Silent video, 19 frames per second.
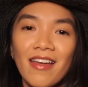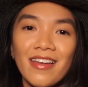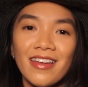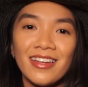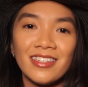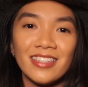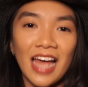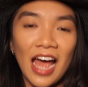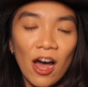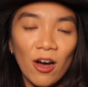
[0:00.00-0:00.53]

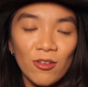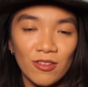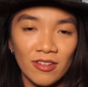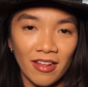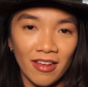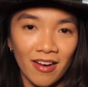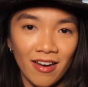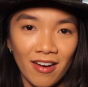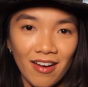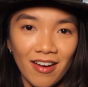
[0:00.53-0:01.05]
is out
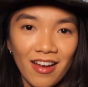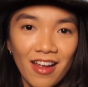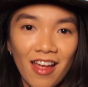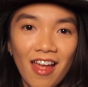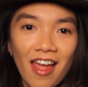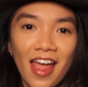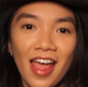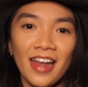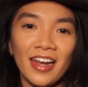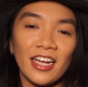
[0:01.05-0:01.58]
there.
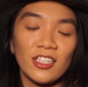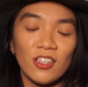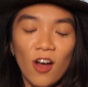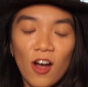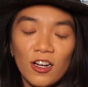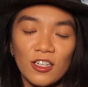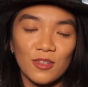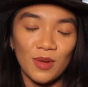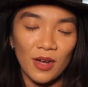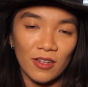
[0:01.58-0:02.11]
And I
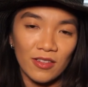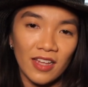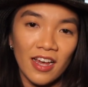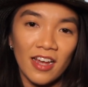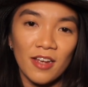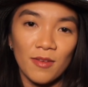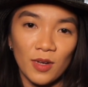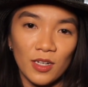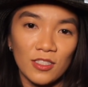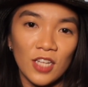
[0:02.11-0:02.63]
talked about that
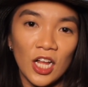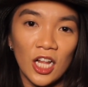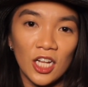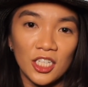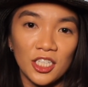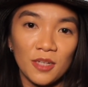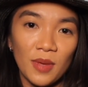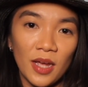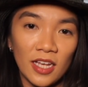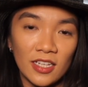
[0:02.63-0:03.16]
in my
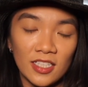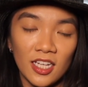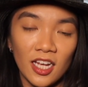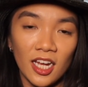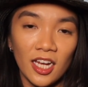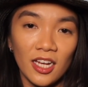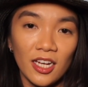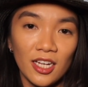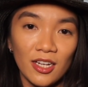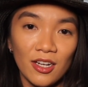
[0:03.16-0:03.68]
scholarship
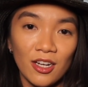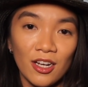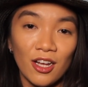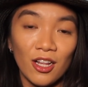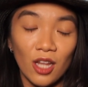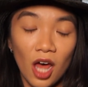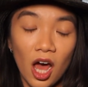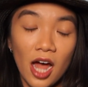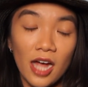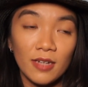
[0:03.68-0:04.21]
essay a
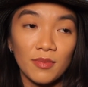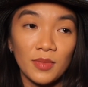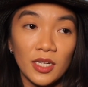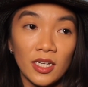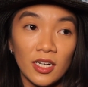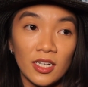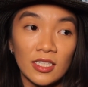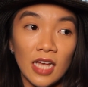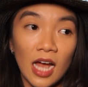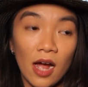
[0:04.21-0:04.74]
lot,
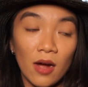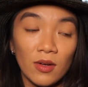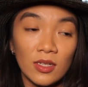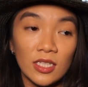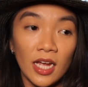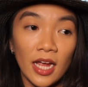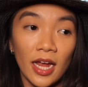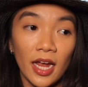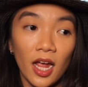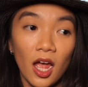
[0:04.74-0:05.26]
because I was
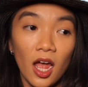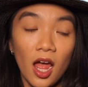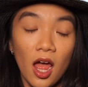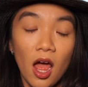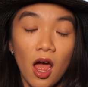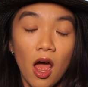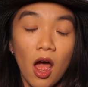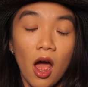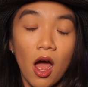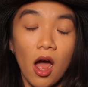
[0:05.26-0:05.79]
like,
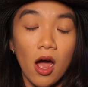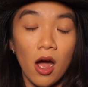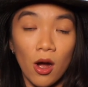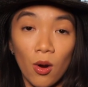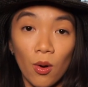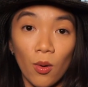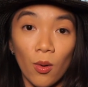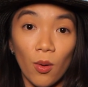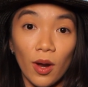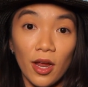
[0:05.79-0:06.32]

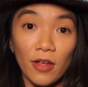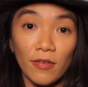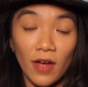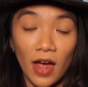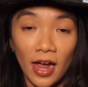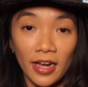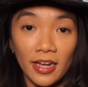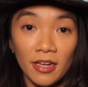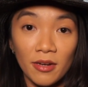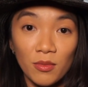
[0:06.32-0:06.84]
oh, if
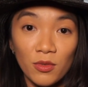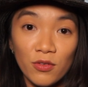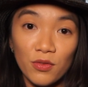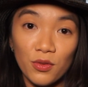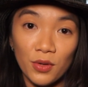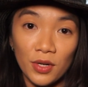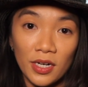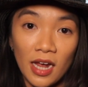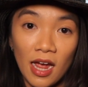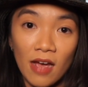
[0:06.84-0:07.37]
I can move
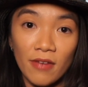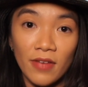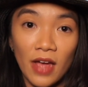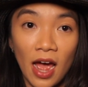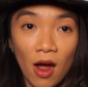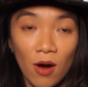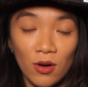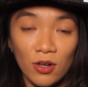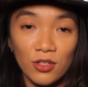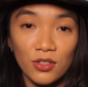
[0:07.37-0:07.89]
3.5
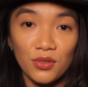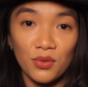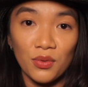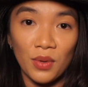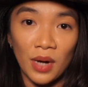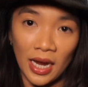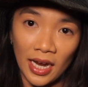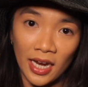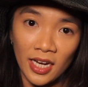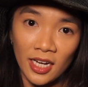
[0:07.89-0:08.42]
hours
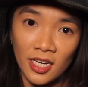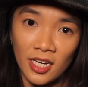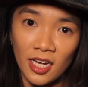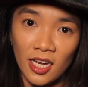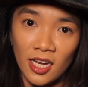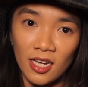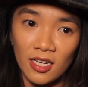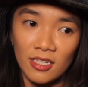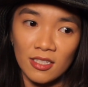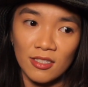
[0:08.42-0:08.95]
away
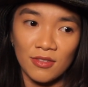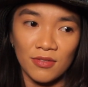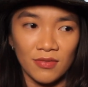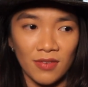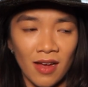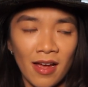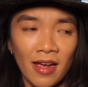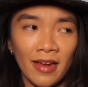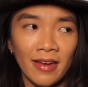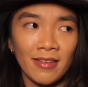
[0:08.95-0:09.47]
to
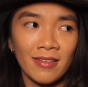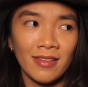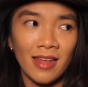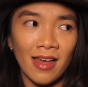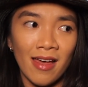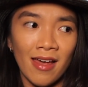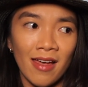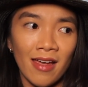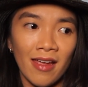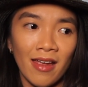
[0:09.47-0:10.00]
find
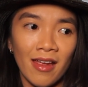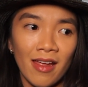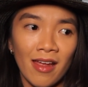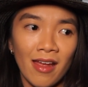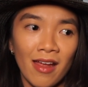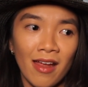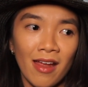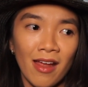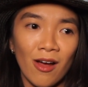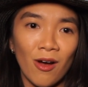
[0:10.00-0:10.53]
that
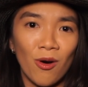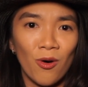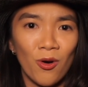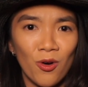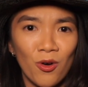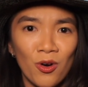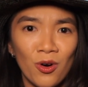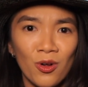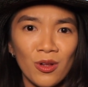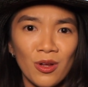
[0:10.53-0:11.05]
a
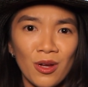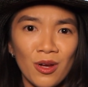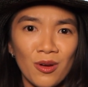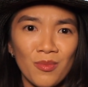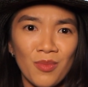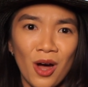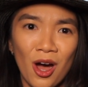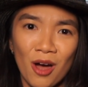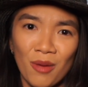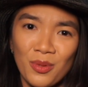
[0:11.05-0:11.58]
whole
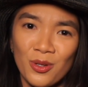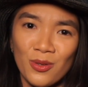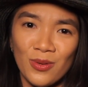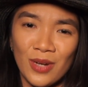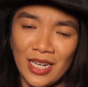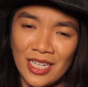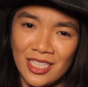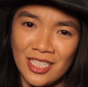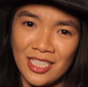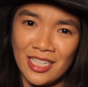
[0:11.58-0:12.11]

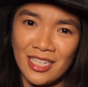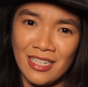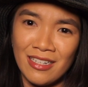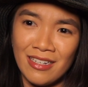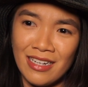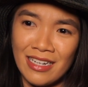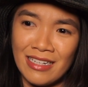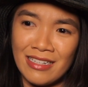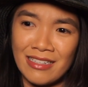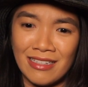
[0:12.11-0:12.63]
population
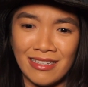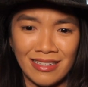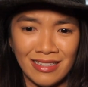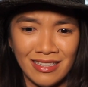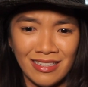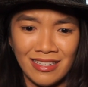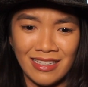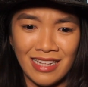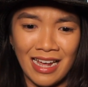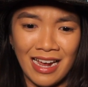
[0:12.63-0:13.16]

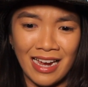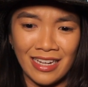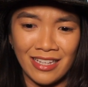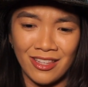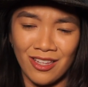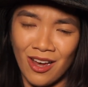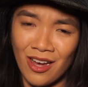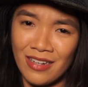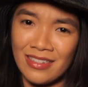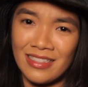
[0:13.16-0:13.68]
exists that I
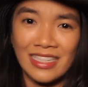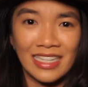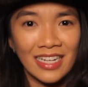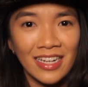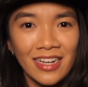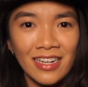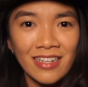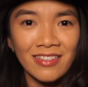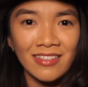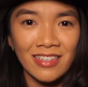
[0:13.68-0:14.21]
thought didn't
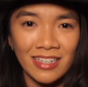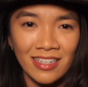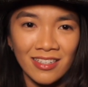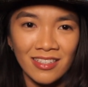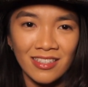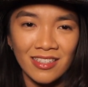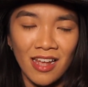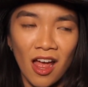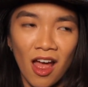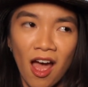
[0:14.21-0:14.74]
exist,
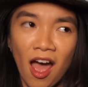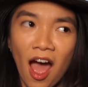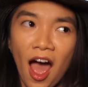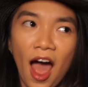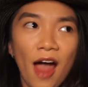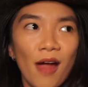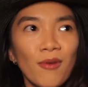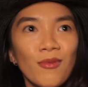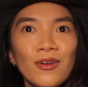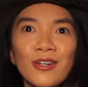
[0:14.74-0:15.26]

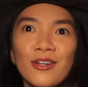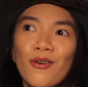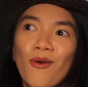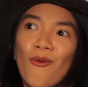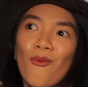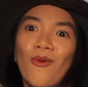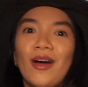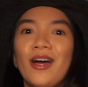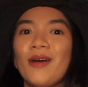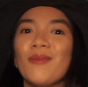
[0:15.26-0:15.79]
I wonder
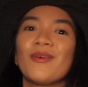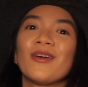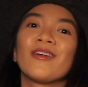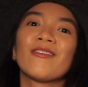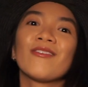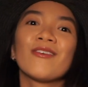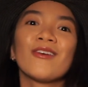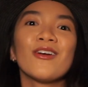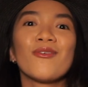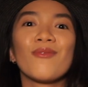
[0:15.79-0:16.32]
what I'm gonna
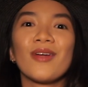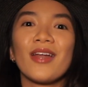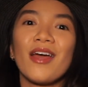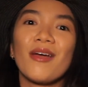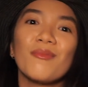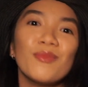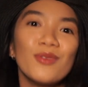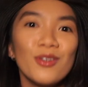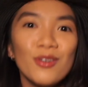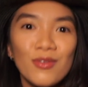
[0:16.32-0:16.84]
learn when I
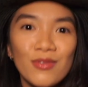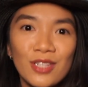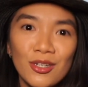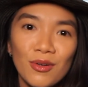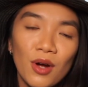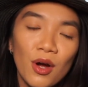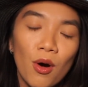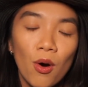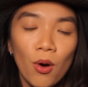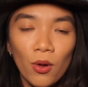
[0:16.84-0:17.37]
move to
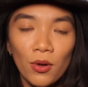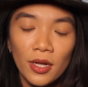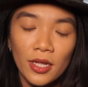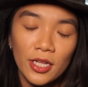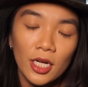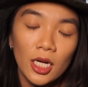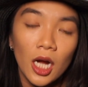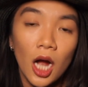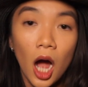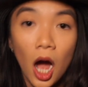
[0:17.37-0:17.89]
a whole
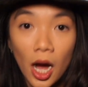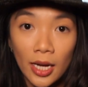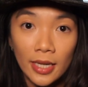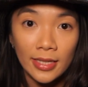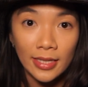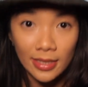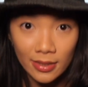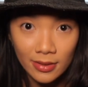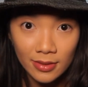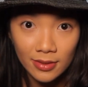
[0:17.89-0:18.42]
nother
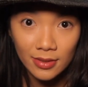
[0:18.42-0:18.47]
continent.